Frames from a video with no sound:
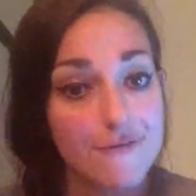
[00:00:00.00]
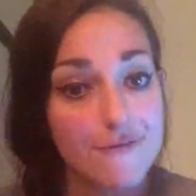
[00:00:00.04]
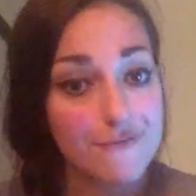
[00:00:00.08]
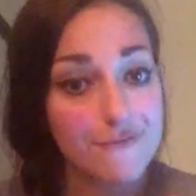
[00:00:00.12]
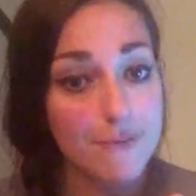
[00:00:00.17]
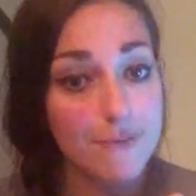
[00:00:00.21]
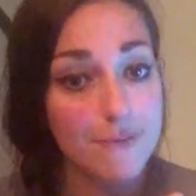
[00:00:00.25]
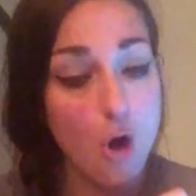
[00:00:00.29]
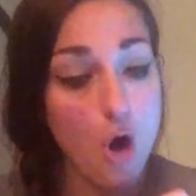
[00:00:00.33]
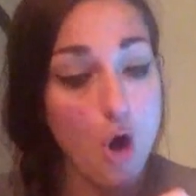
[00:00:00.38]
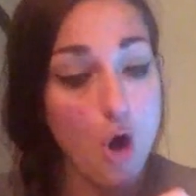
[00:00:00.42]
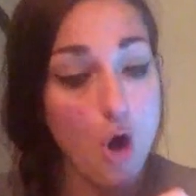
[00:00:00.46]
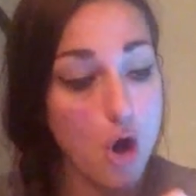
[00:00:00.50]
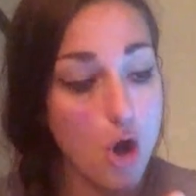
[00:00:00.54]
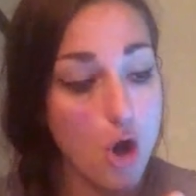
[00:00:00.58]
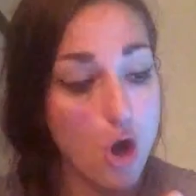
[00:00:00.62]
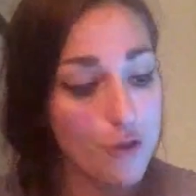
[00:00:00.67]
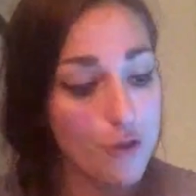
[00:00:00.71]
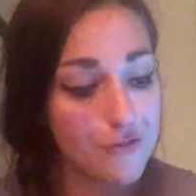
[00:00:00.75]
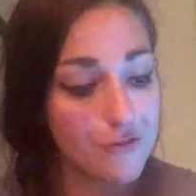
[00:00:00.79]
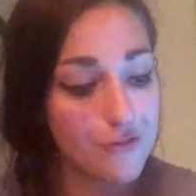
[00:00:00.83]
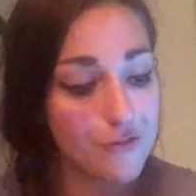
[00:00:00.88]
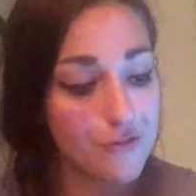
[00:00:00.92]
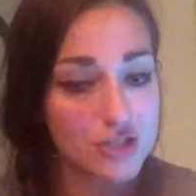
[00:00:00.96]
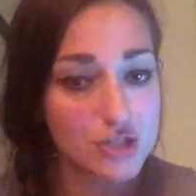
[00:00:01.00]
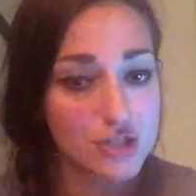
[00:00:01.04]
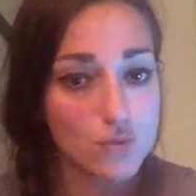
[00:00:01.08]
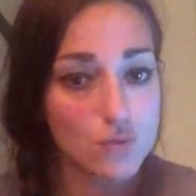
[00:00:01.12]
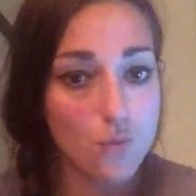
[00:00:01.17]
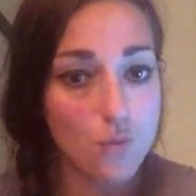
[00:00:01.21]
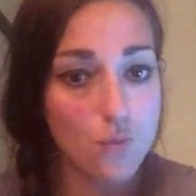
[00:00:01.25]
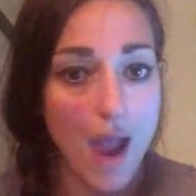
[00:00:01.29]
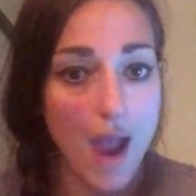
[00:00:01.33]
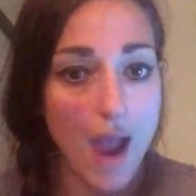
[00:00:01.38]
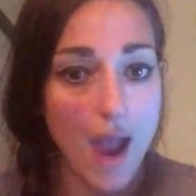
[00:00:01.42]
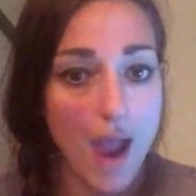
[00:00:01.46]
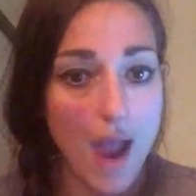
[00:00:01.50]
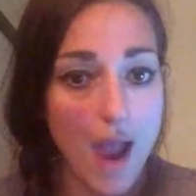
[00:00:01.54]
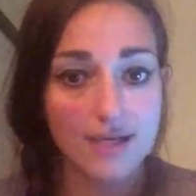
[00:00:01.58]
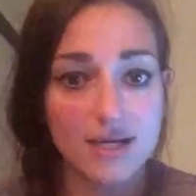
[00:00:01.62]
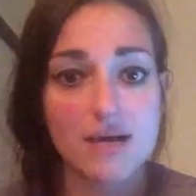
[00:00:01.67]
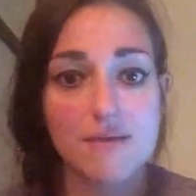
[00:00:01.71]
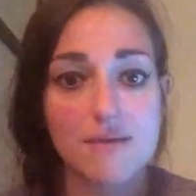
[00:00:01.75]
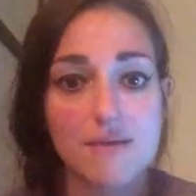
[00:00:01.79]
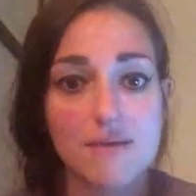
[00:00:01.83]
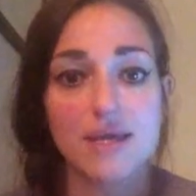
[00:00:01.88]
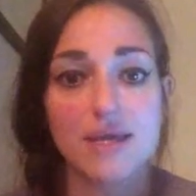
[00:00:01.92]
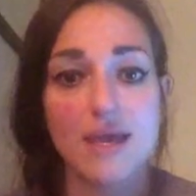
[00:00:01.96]
sweat coming out
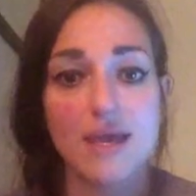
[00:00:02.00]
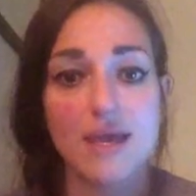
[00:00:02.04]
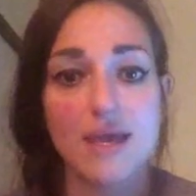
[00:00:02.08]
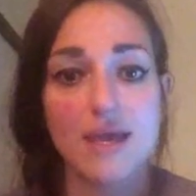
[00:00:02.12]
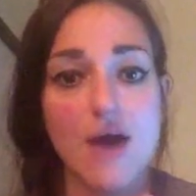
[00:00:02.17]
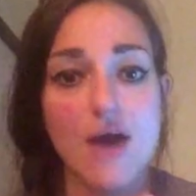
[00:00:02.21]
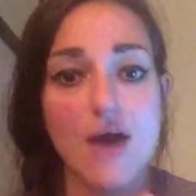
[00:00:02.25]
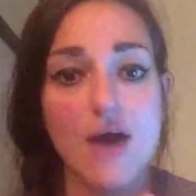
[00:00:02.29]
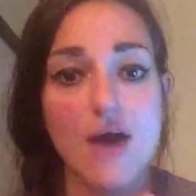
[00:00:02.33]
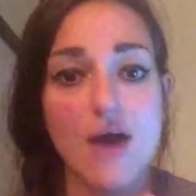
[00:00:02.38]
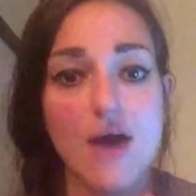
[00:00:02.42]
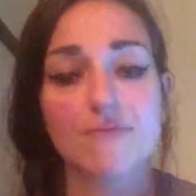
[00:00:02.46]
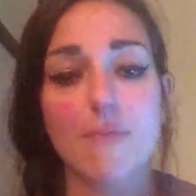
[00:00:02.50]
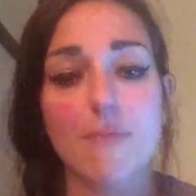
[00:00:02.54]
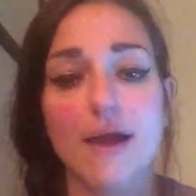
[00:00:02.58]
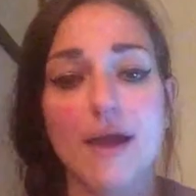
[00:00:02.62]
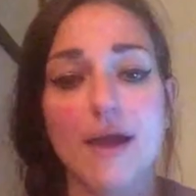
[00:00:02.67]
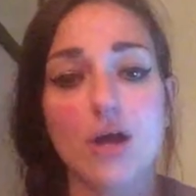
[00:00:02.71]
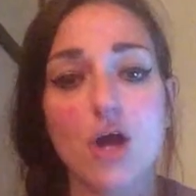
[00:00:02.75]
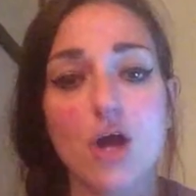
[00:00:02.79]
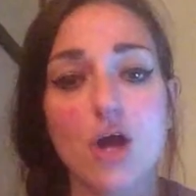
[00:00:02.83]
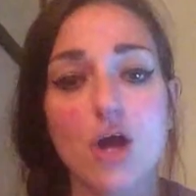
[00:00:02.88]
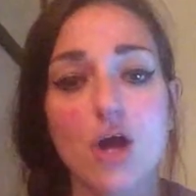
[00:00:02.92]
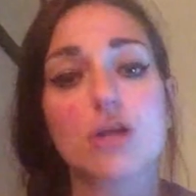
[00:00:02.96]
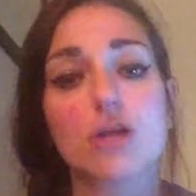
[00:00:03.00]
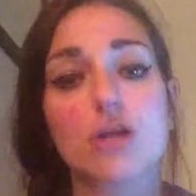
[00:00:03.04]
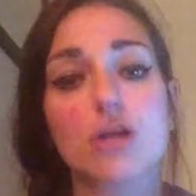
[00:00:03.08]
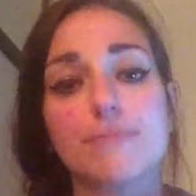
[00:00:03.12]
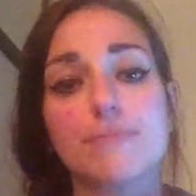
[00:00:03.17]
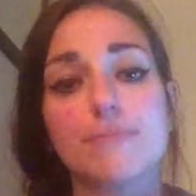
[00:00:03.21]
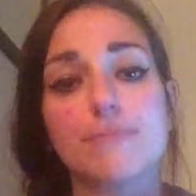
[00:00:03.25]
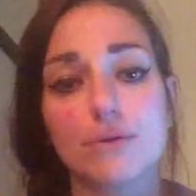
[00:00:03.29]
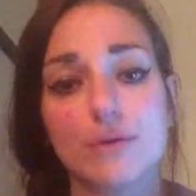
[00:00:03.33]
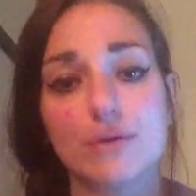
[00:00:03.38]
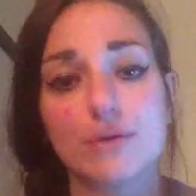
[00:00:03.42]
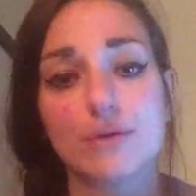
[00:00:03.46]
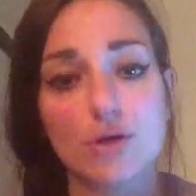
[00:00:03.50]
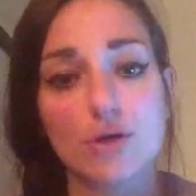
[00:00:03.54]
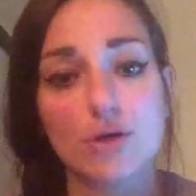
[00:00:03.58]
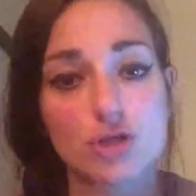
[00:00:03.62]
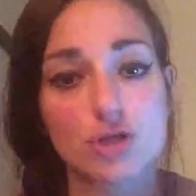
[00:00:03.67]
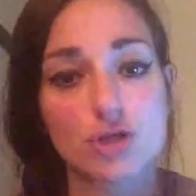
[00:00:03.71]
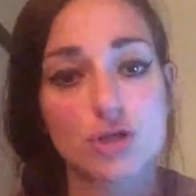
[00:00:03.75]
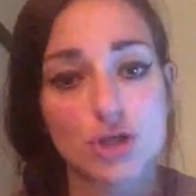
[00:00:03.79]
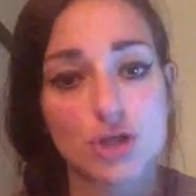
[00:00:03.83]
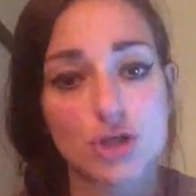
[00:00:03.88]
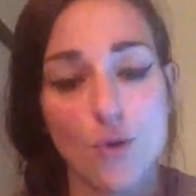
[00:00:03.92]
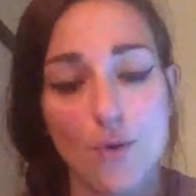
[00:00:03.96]
of my collarbone and just going
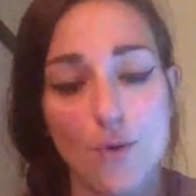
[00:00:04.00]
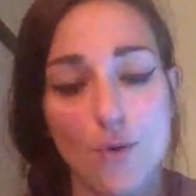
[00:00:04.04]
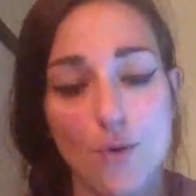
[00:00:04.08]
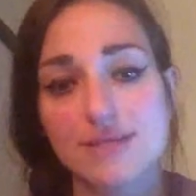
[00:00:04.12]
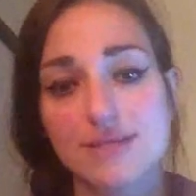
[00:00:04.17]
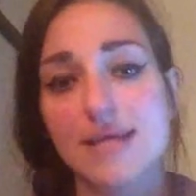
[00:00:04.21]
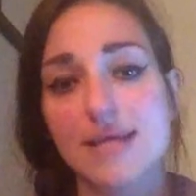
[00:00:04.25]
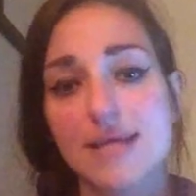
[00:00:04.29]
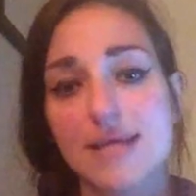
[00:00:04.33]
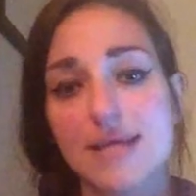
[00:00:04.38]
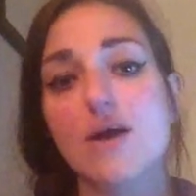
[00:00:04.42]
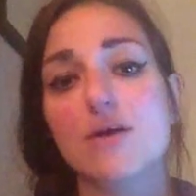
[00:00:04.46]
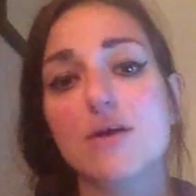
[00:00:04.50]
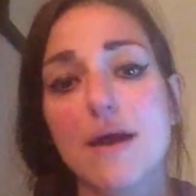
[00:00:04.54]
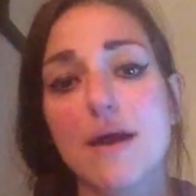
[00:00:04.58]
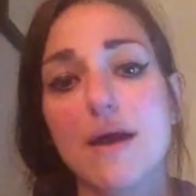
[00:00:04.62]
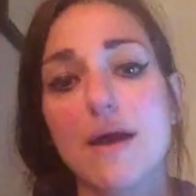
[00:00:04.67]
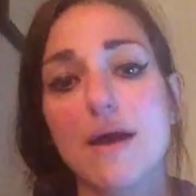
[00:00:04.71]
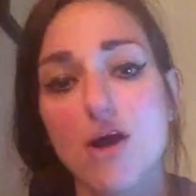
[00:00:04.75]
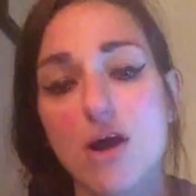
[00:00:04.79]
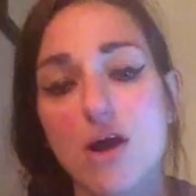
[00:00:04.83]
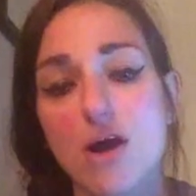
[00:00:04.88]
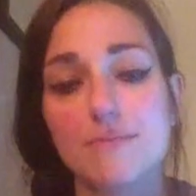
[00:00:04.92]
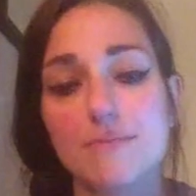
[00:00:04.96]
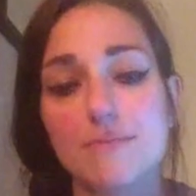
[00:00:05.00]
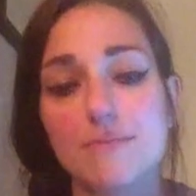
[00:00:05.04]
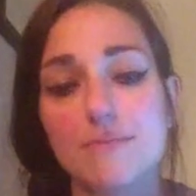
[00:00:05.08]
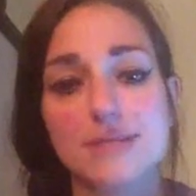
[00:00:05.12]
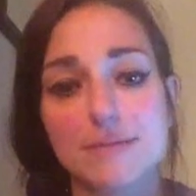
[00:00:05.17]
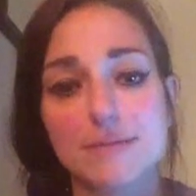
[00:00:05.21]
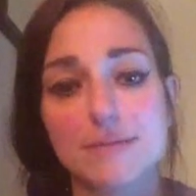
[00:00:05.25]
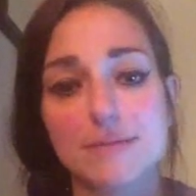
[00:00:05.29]
down my arms and my chest.